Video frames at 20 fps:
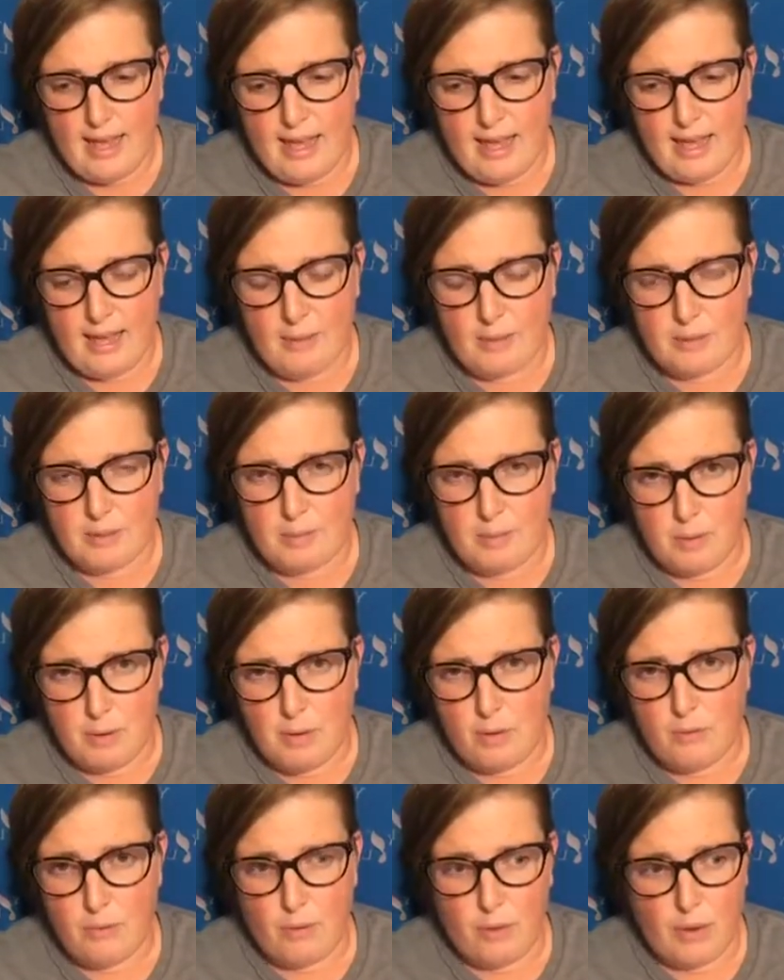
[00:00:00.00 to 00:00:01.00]
It was
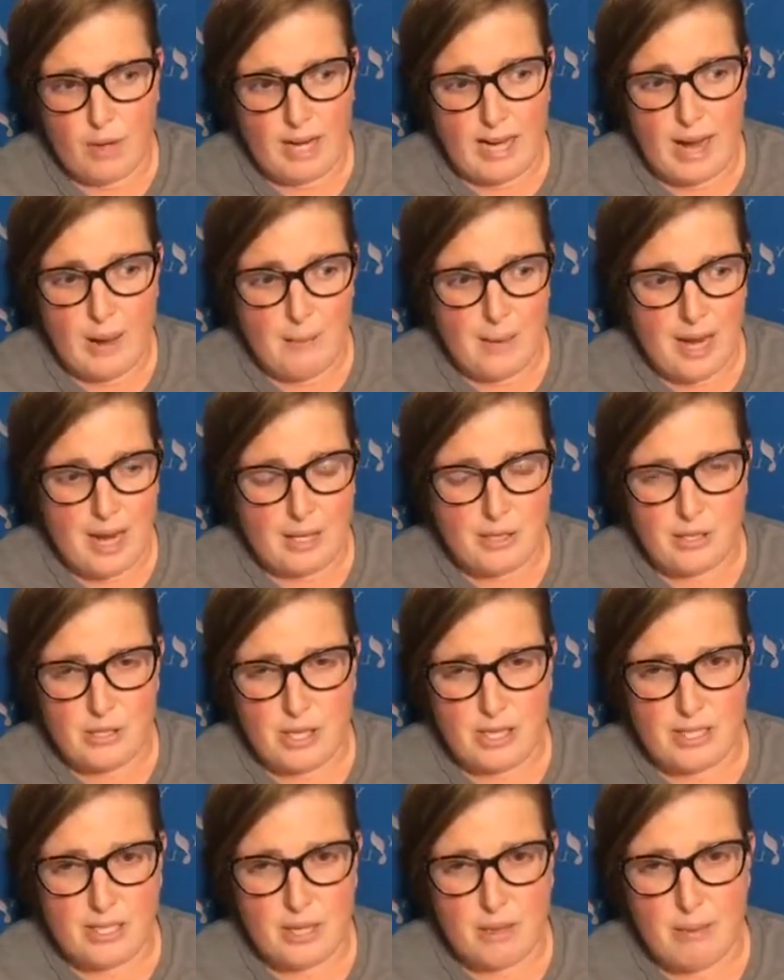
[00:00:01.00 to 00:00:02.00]
beautiful. And I would actually
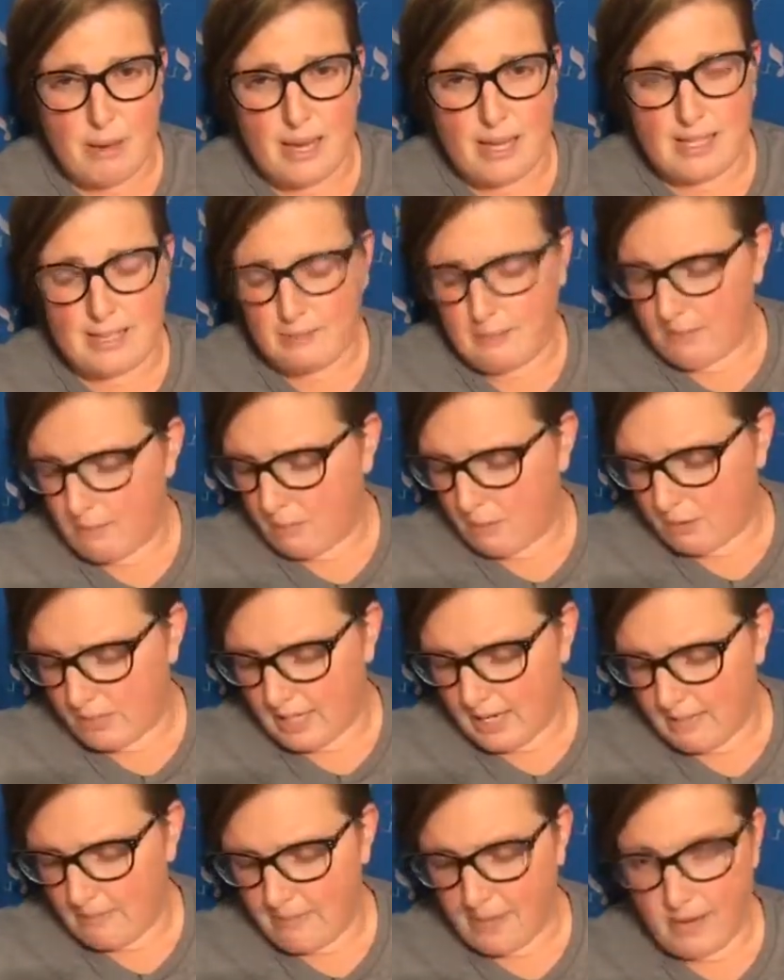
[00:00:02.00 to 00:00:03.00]
like to go back and spend more
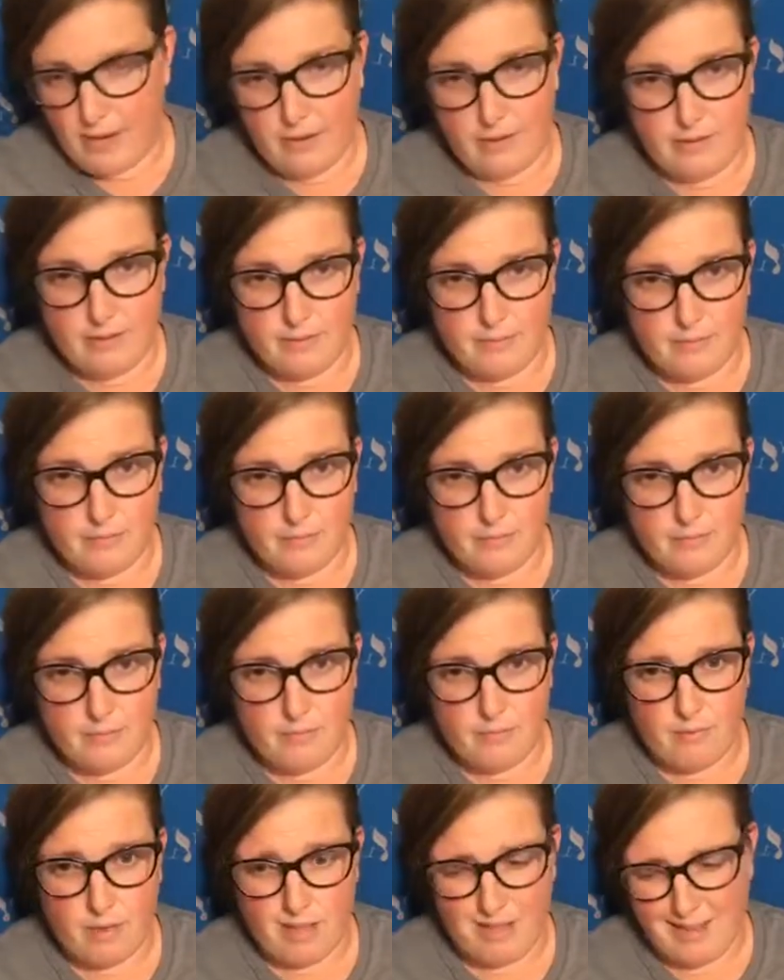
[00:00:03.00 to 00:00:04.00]
time there,
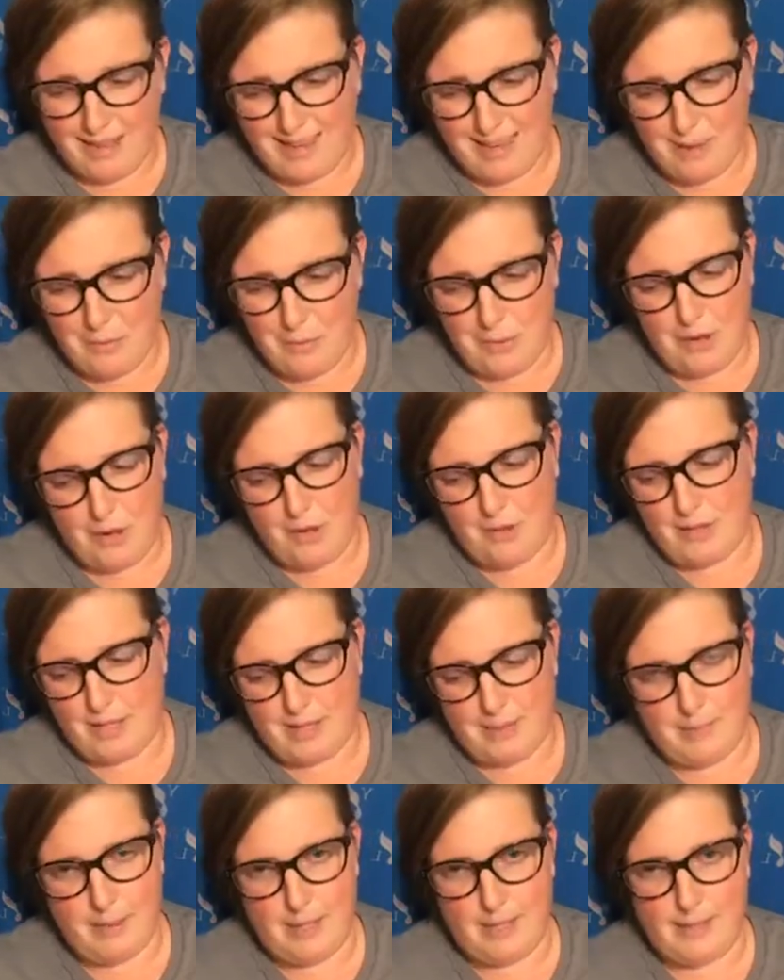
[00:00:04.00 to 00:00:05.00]
like I would all
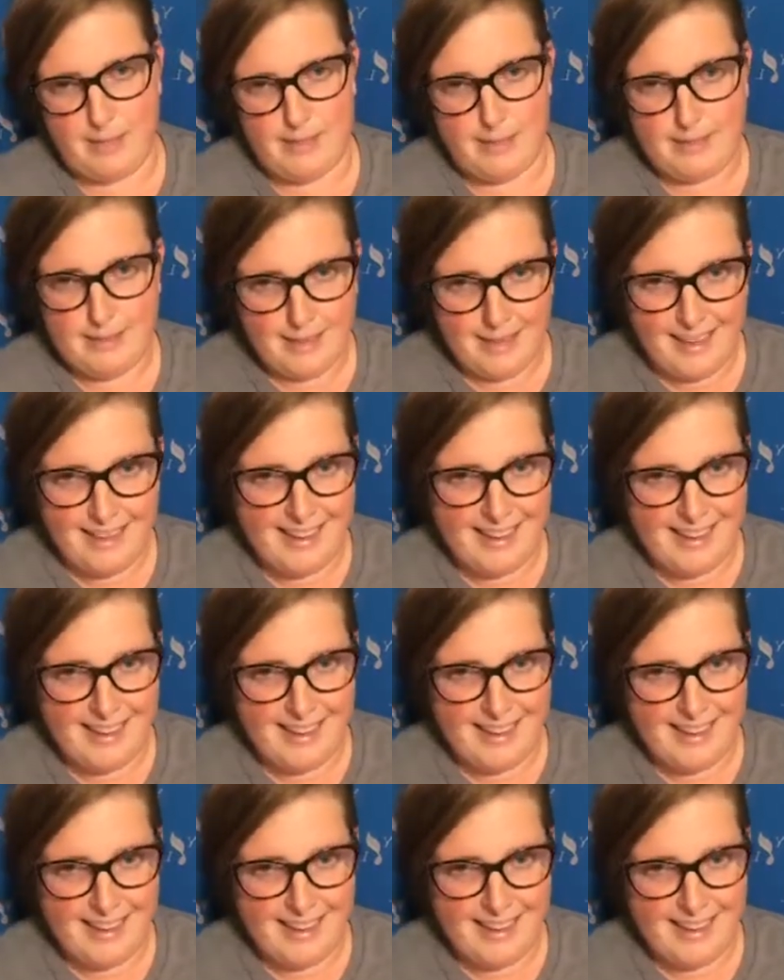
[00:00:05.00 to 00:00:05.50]
these places.